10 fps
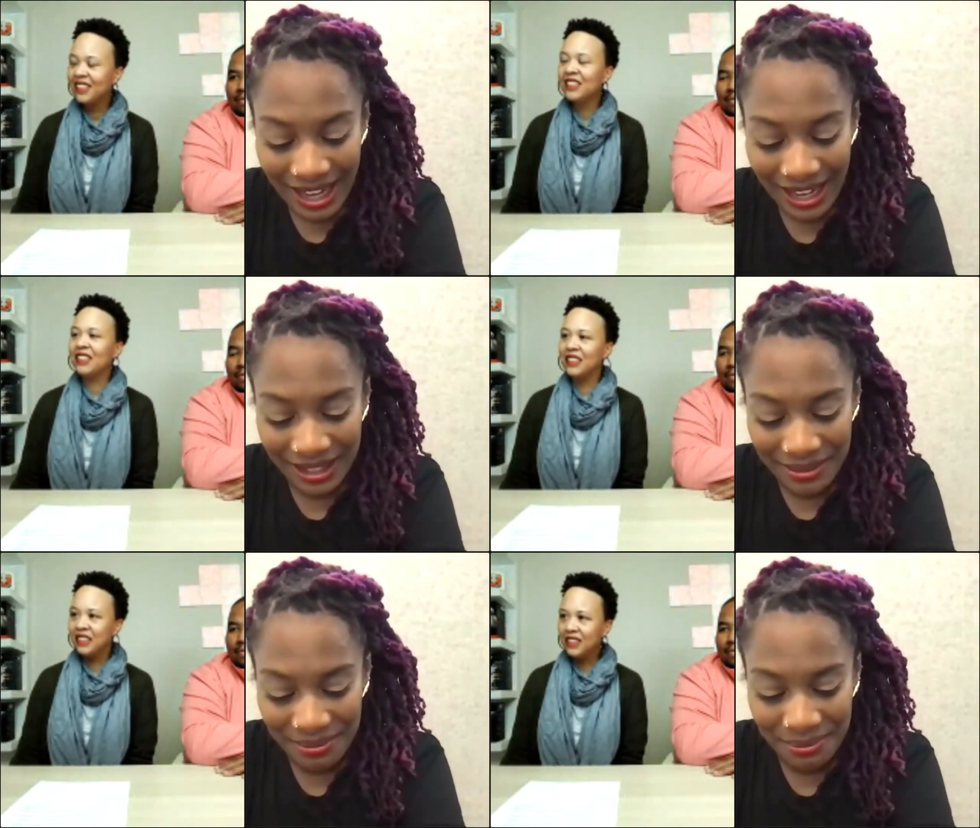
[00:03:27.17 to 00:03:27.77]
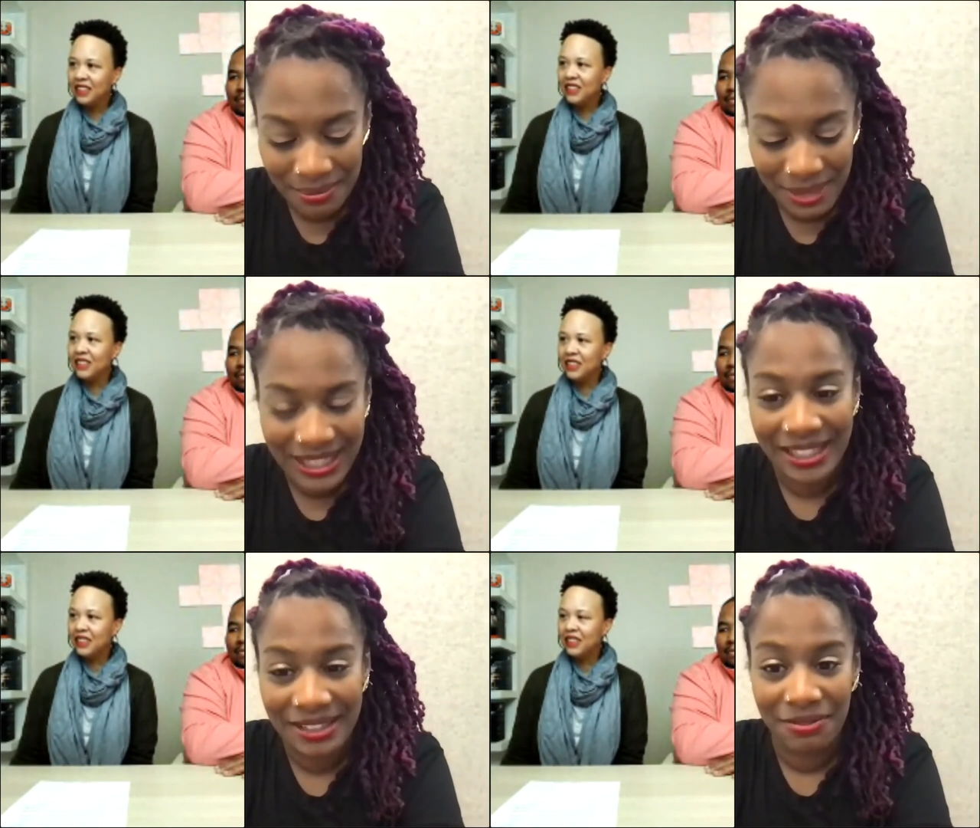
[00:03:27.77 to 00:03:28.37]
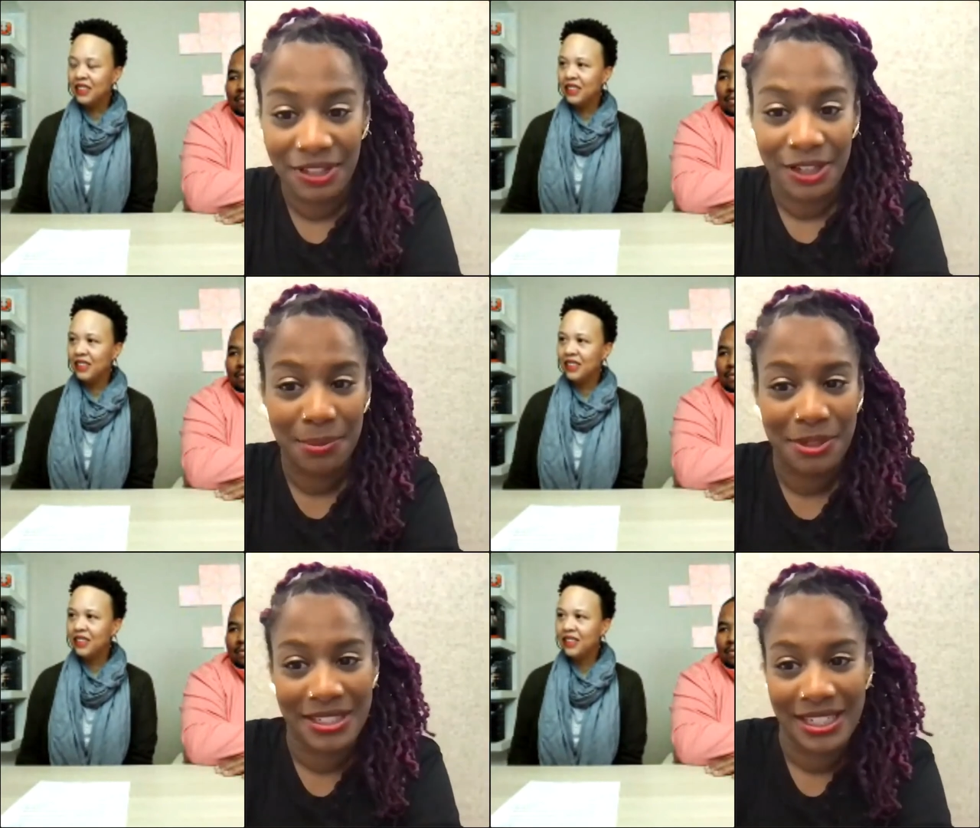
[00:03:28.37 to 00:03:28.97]
Speaker 1: um, making VR
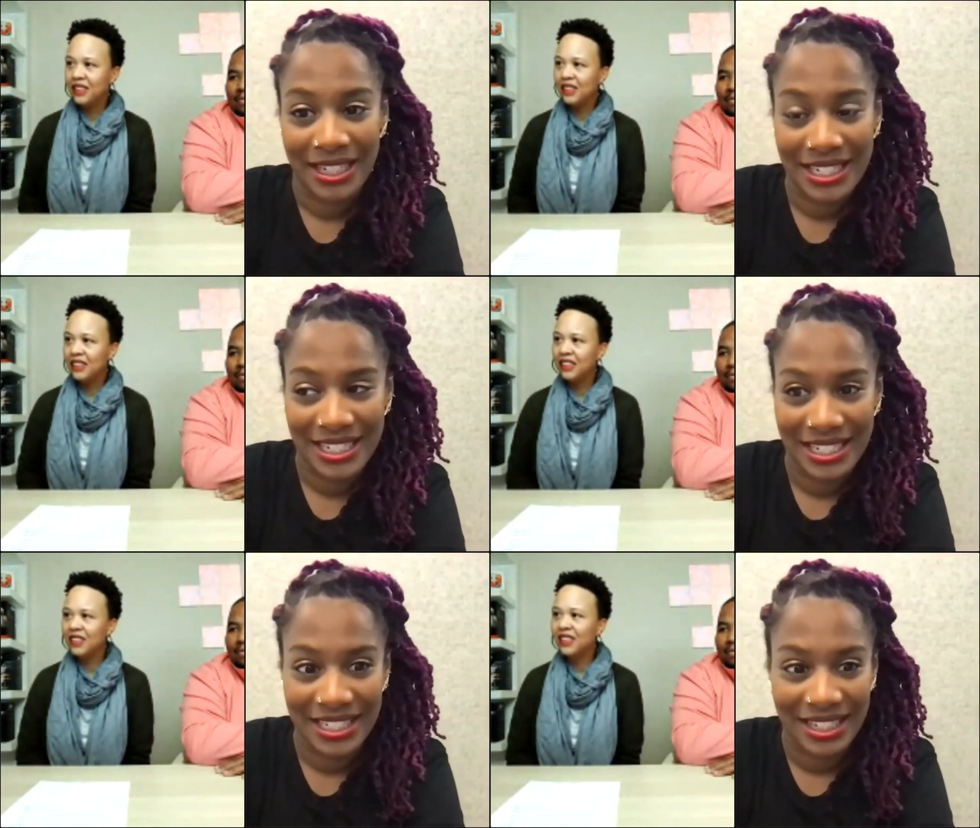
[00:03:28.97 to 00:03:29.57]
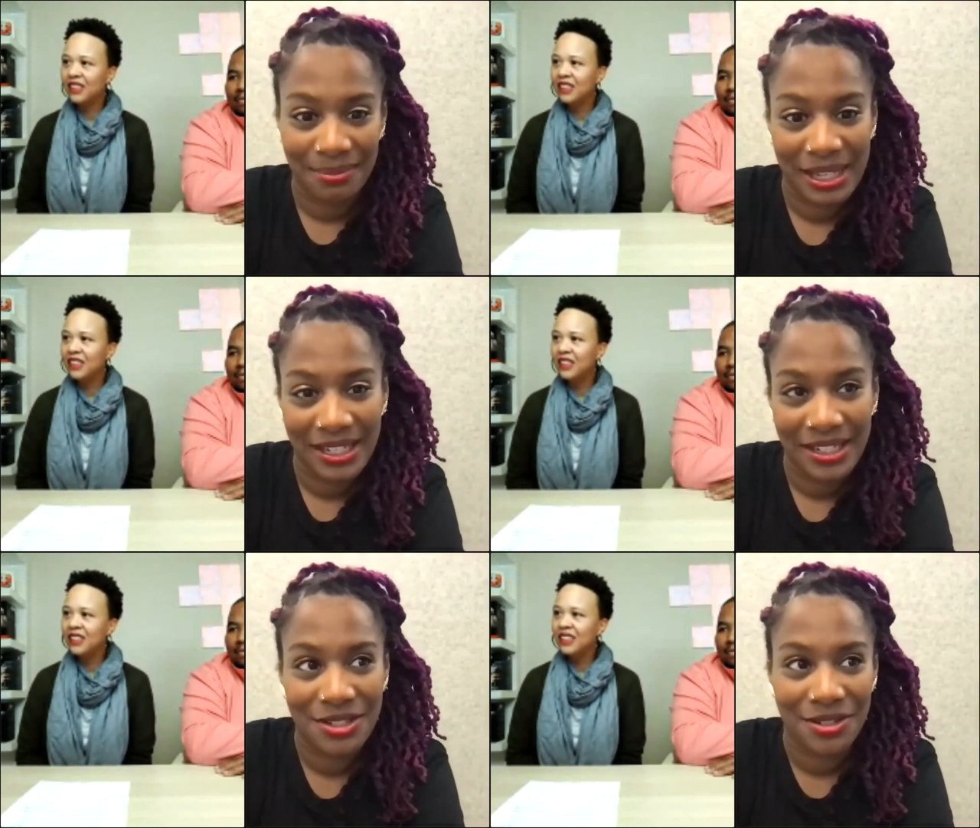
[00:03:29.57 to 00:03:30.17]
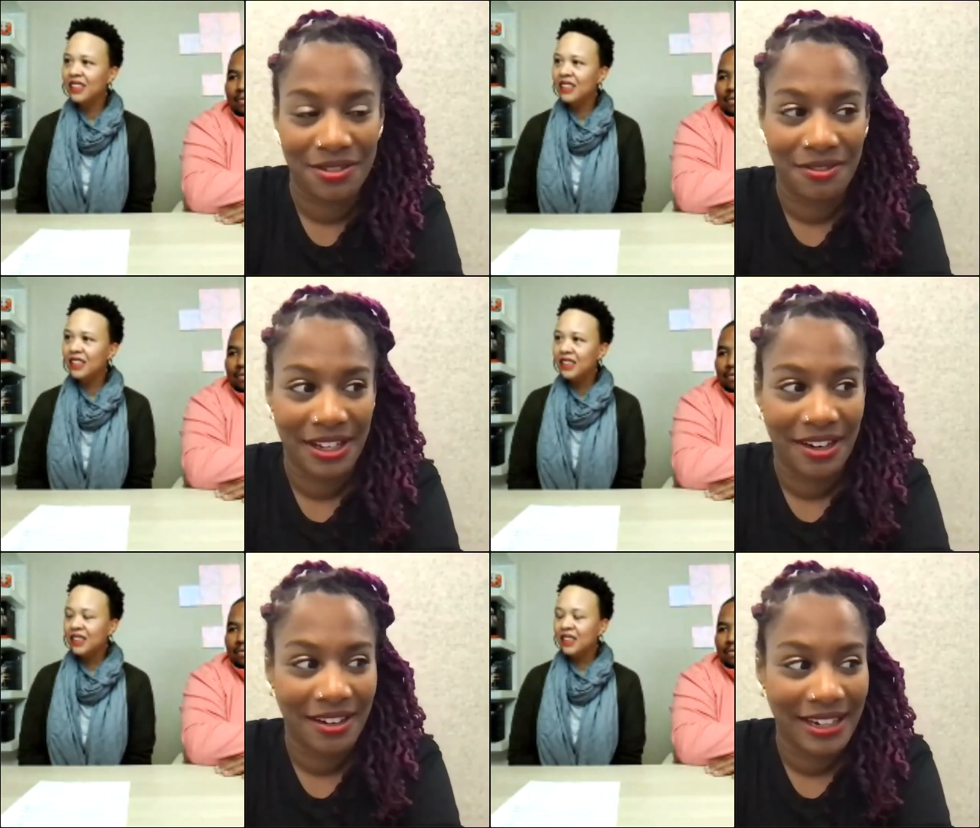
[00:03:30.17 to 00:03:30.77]
productions and making sure
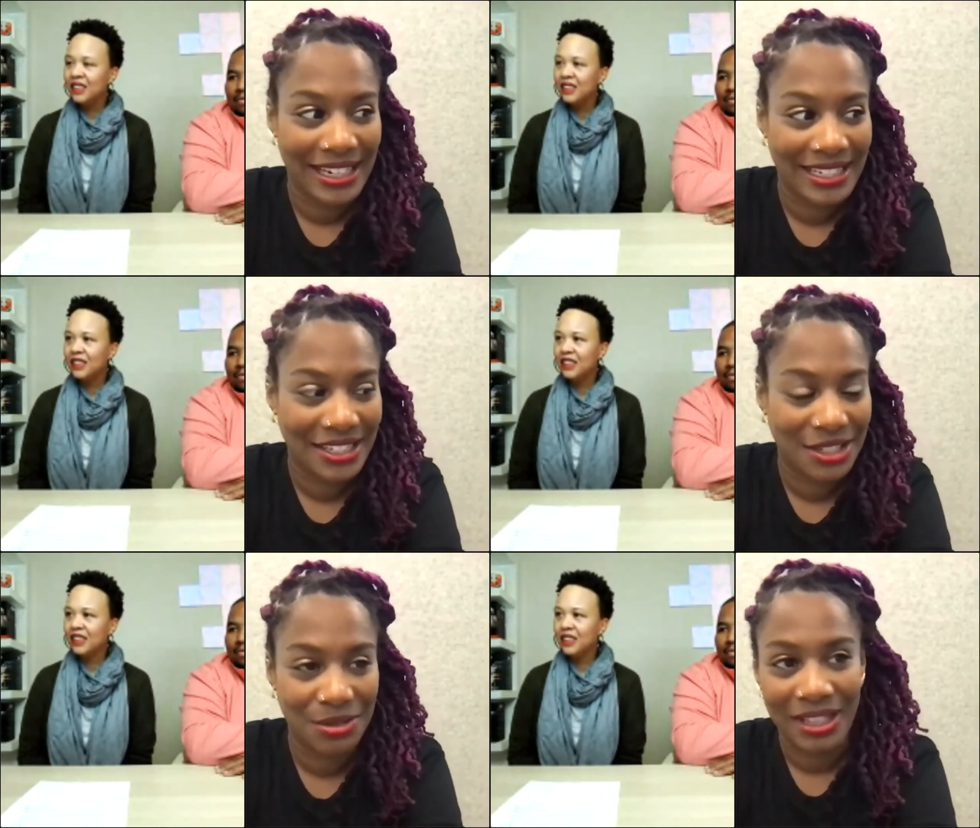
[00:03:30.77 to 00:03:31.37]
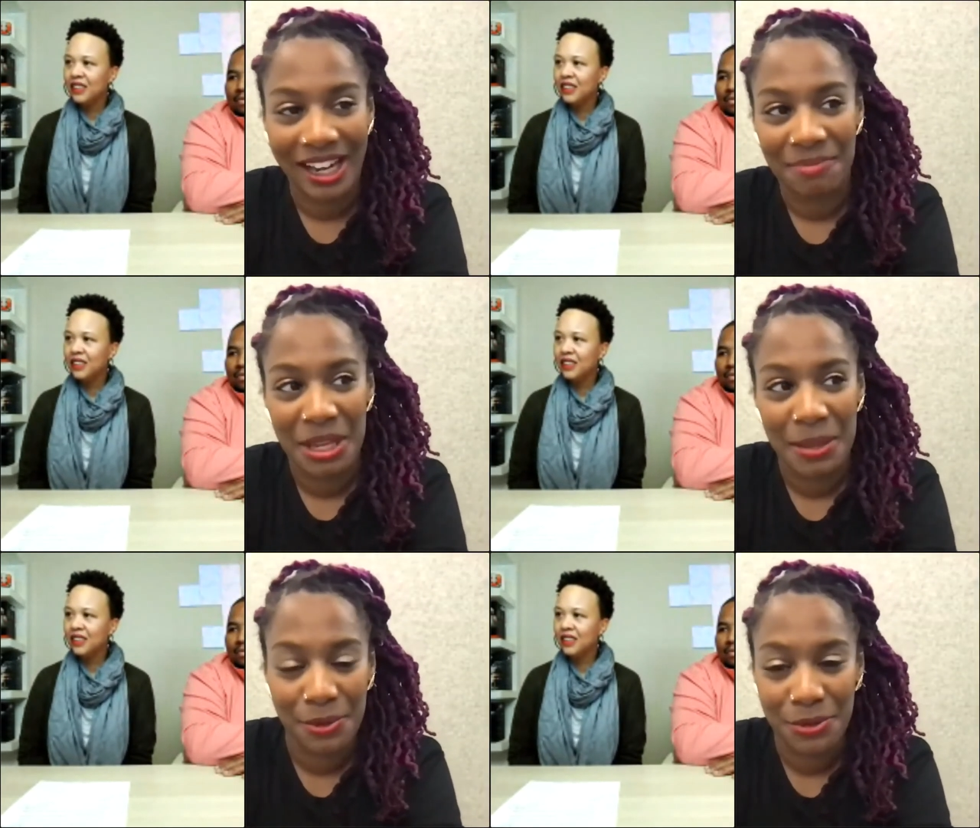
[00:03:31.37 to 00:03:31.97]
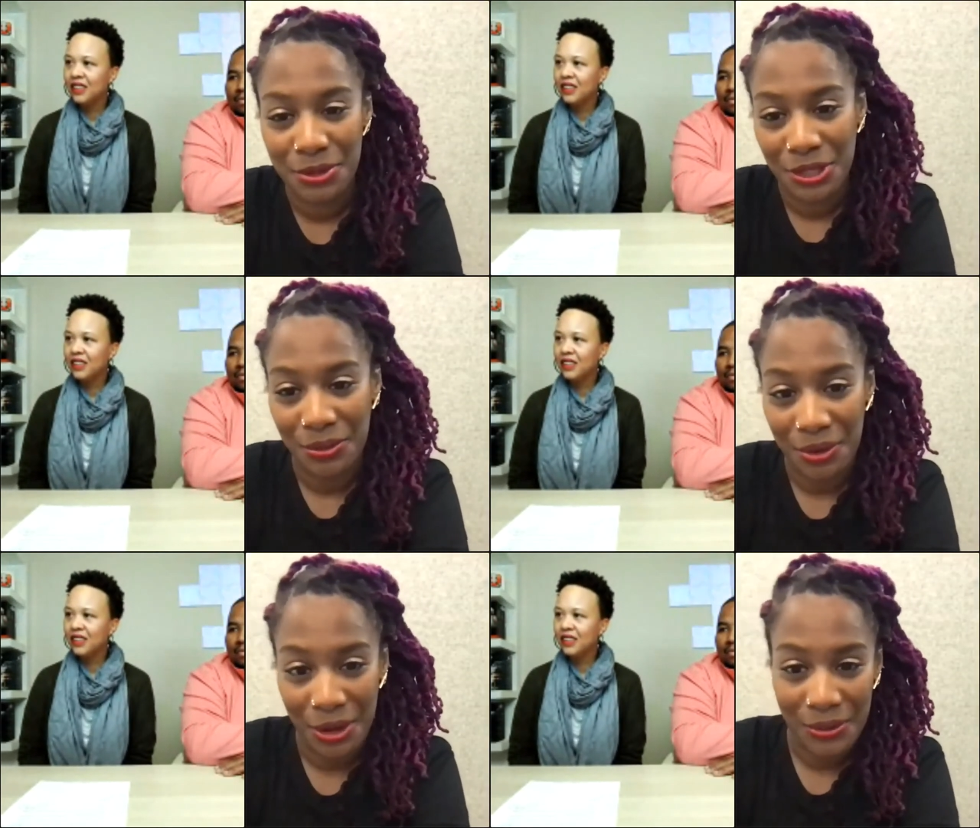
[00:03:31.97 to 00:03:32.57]
VR gets to a lot of people who
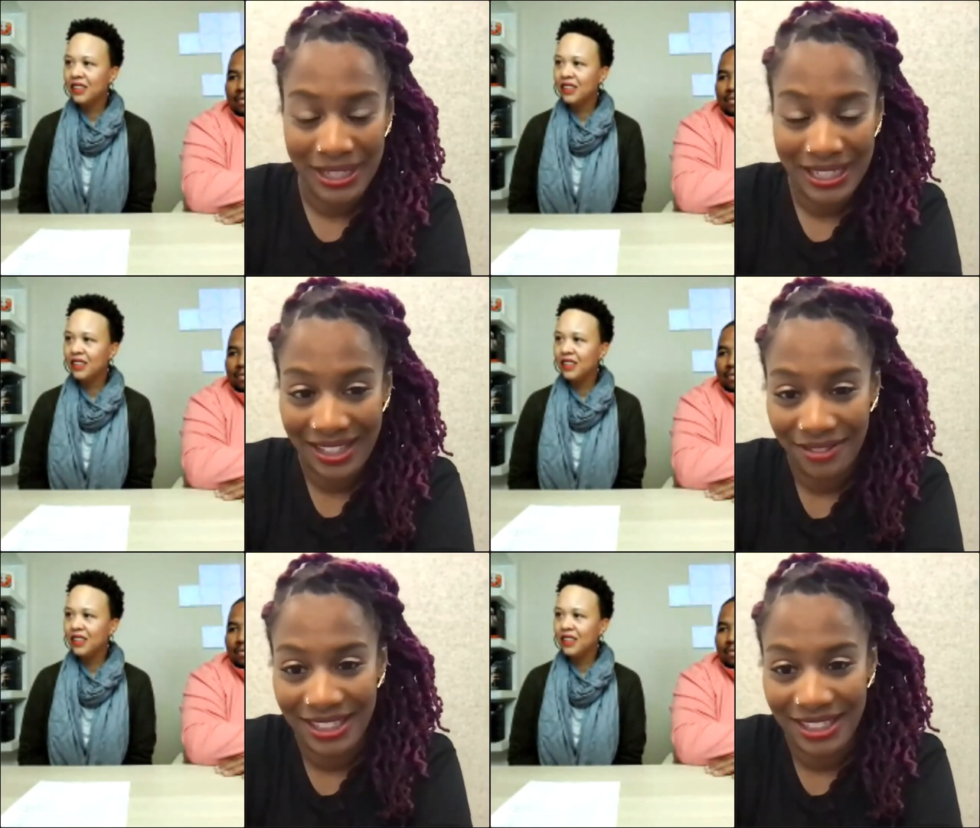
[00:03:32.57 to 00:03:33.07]
don't know it even